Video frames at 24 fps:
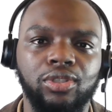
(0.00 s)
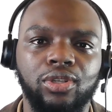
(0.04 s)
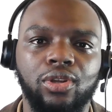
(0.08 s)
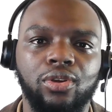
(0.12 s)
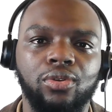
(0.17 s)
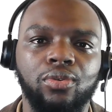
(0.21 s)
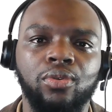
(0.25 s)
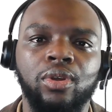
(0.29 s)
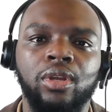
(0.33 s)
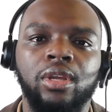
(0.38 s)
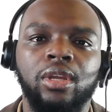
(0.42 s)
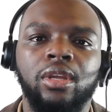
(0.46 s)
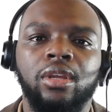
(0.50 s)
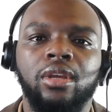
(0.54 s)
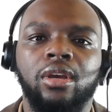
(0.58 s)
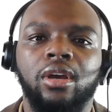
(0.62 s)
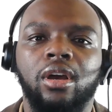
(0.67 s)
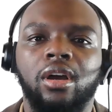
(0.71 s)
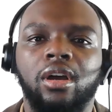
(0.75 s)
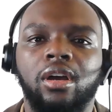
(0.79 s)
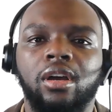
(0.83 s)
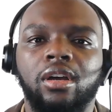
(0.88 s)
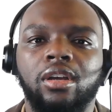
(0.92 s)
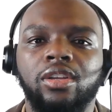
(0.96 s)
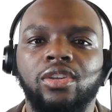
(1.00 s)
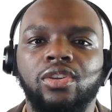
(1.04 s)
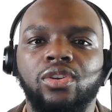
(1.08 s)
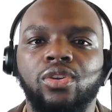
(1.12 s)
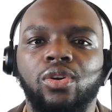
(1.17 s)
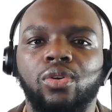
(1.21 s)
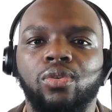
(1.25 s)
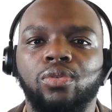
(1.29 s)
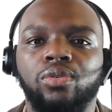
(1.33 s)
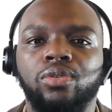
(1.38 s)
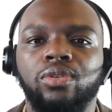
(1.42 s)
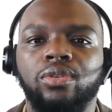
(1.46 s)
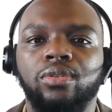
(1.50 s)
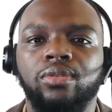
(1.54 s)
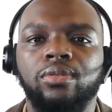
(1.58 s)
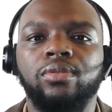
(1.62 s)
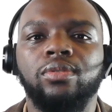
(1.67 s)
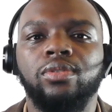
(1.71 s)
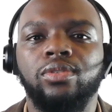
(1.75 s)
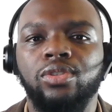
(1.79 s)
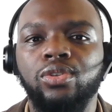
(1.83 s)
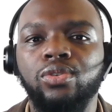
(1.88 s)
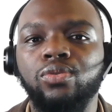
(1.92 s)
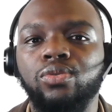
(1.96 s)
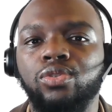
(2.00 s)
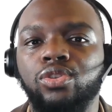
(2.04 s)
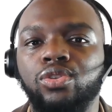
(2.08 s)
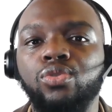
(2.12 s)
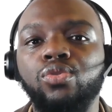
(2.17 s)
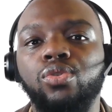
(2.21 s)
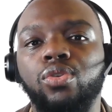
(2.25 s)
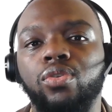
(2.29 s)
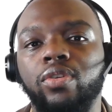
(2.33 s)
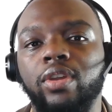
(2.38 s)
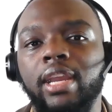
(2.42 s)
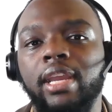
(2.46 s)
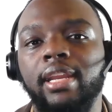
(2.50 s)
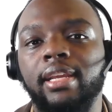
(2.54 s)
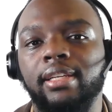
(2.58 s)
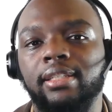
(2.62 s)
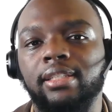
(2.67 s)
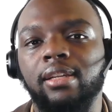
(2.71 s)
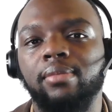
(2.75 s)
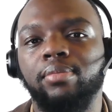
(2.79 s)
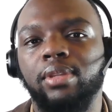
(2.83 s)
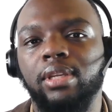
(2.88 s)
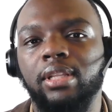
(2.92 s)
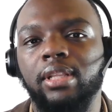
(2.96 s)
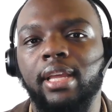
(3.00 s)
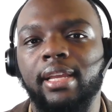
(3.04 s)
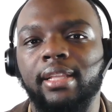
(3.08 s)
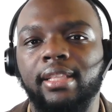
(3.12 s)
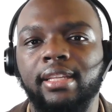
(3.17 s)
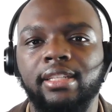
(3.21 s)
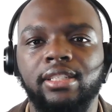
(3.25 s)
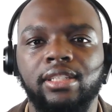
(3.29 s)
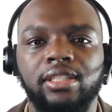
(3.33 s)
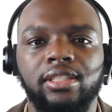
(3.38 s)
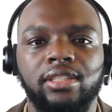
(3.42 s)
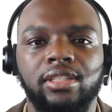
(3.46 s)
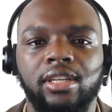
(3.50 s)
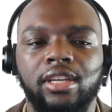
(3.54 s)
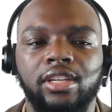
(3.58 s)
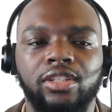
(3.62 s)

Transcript: So, uh, you know, you you creating something like this is,